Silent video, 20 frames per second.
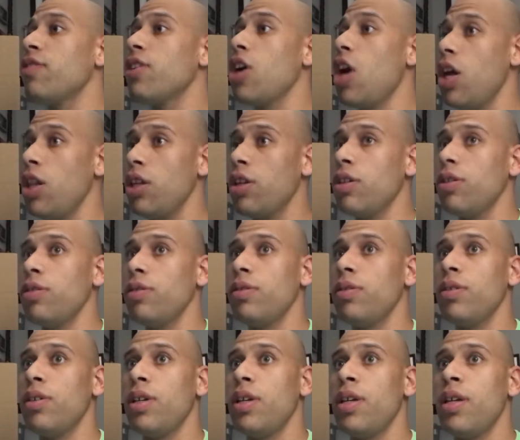color.
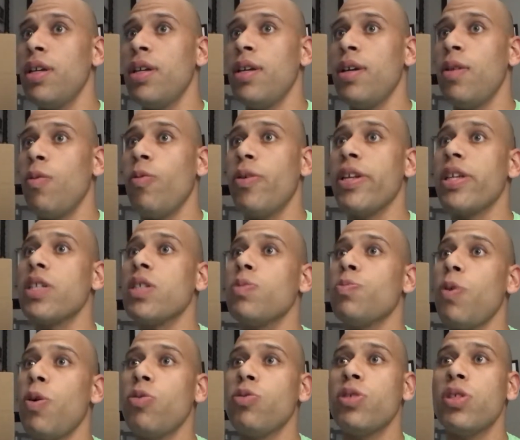When
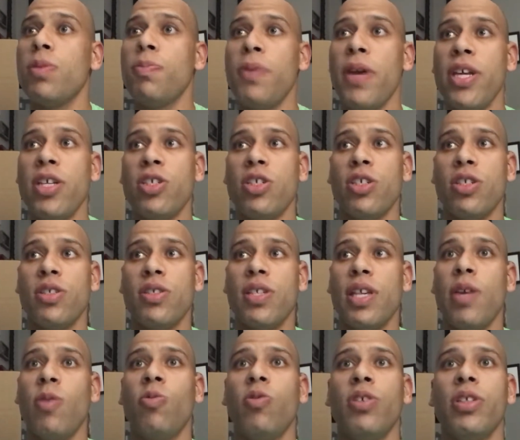exposed to patients,
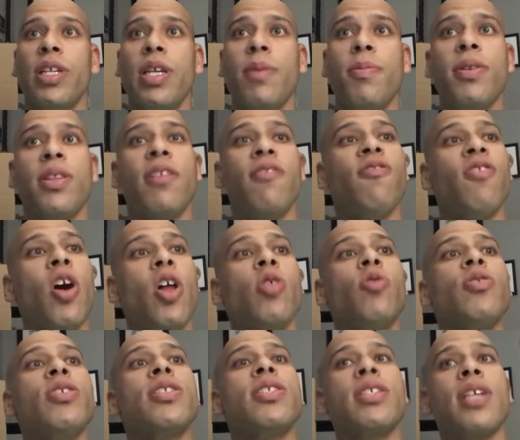it will inhibit the
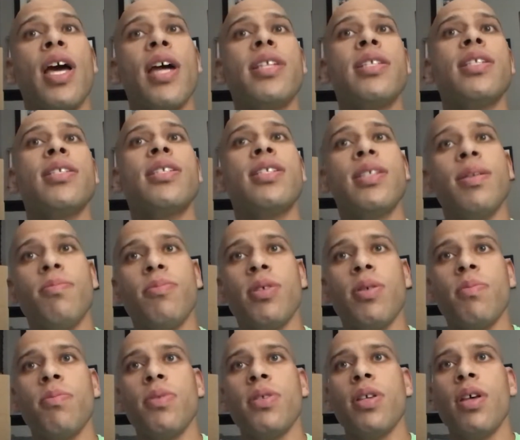following signs and
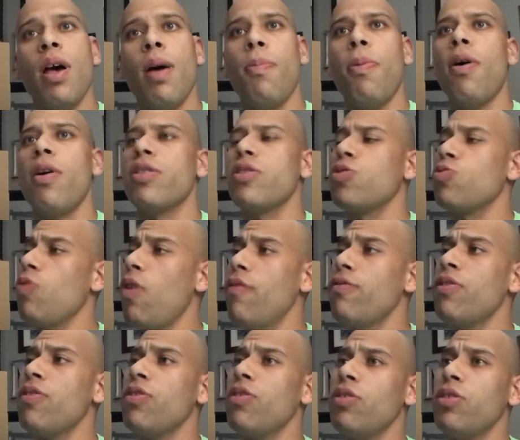symptoms. Upon
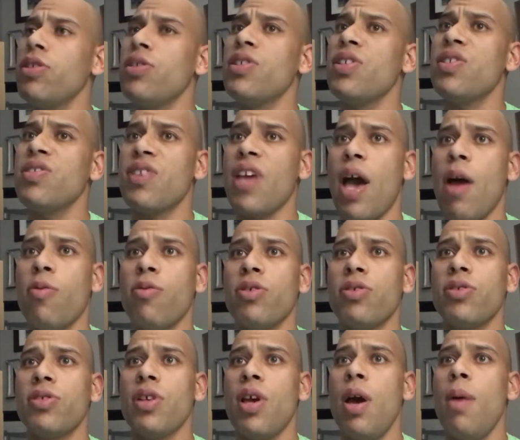12 to 36
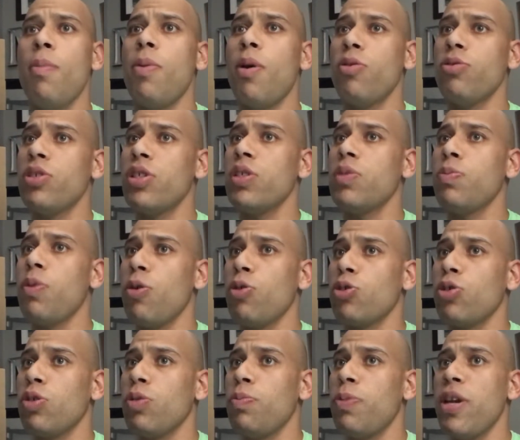hours
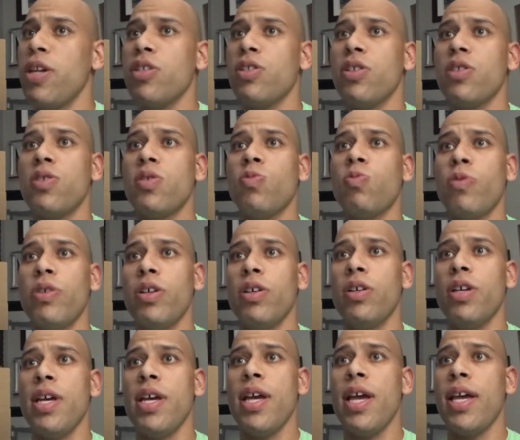post-exposure, patients
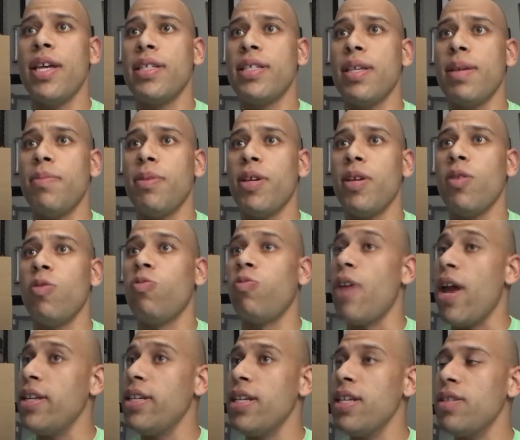will exhibit
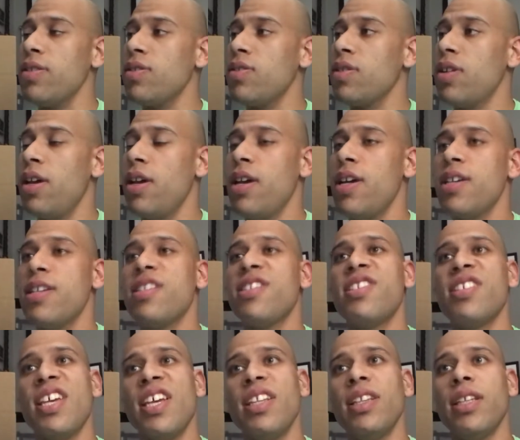redness,
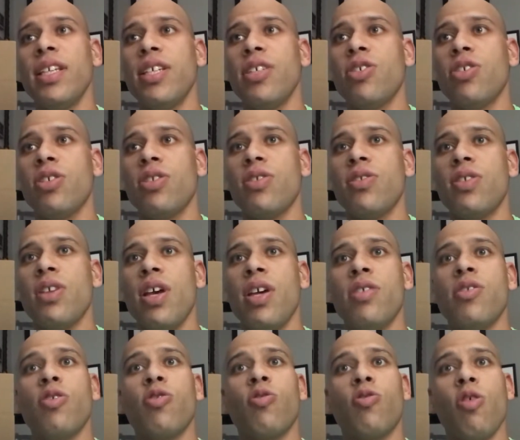skin lesions,
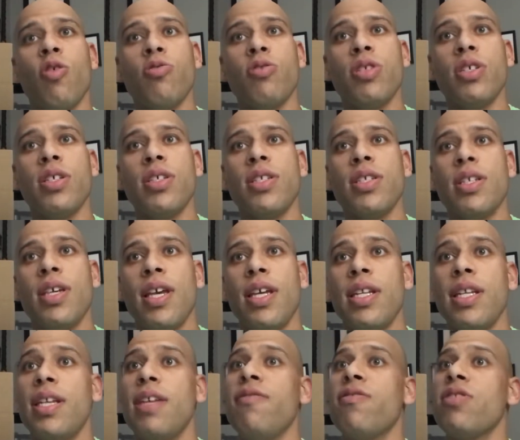necrosis,
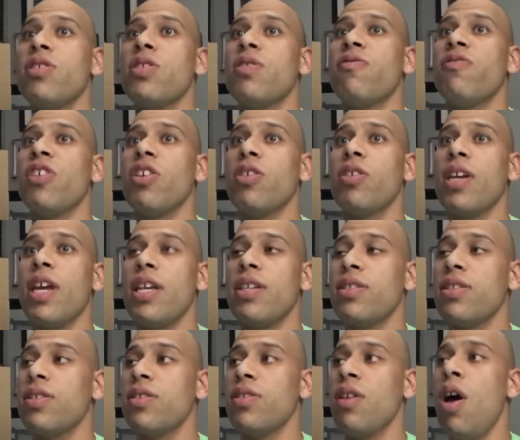and even severe
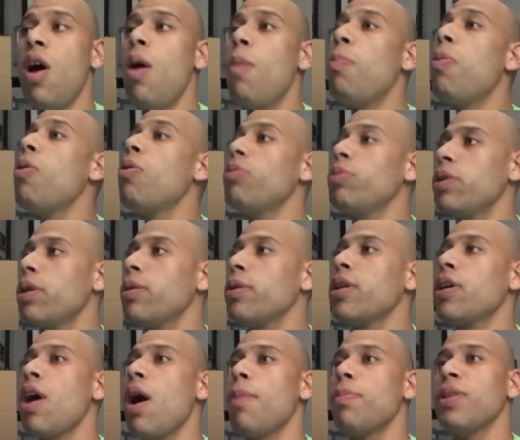cases,
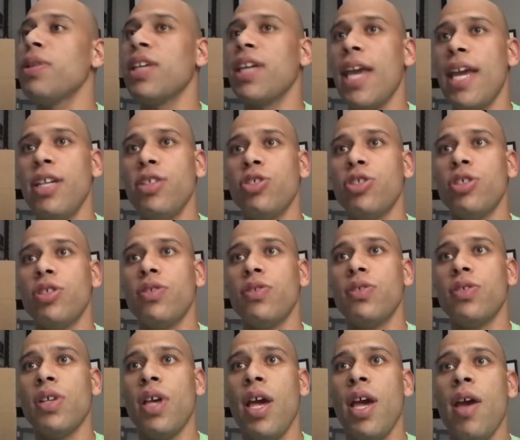pulmonary
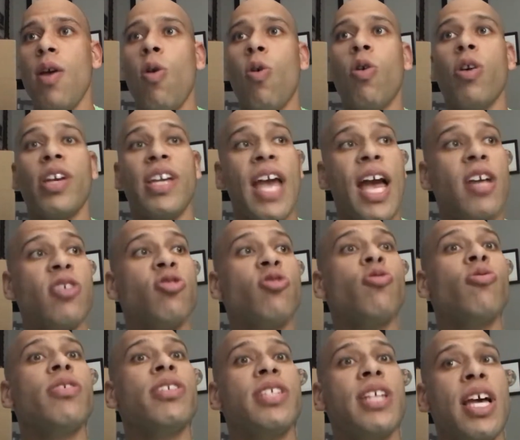complications or
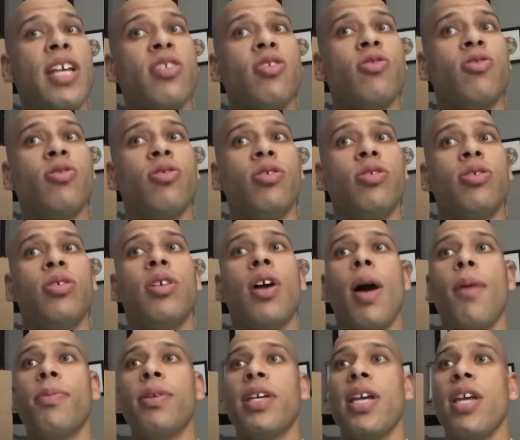gastrointestinal
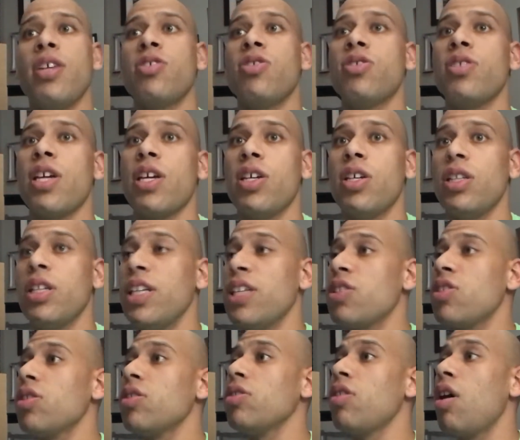complications that could lead
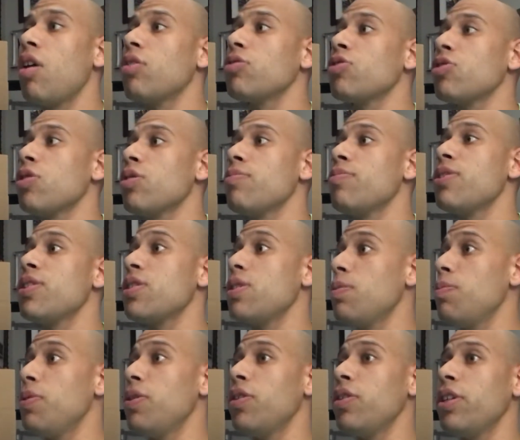to long-term
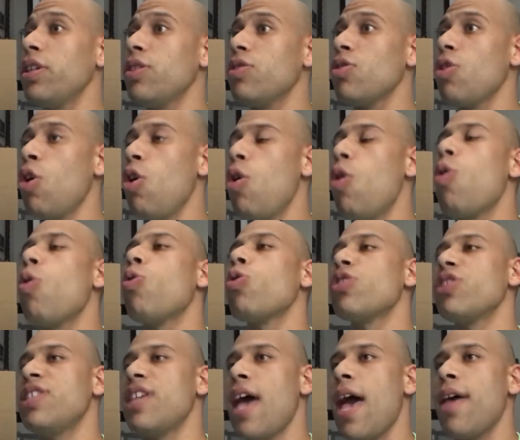disabilities or
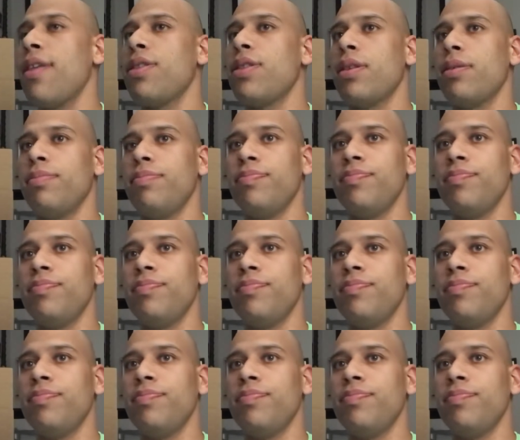death.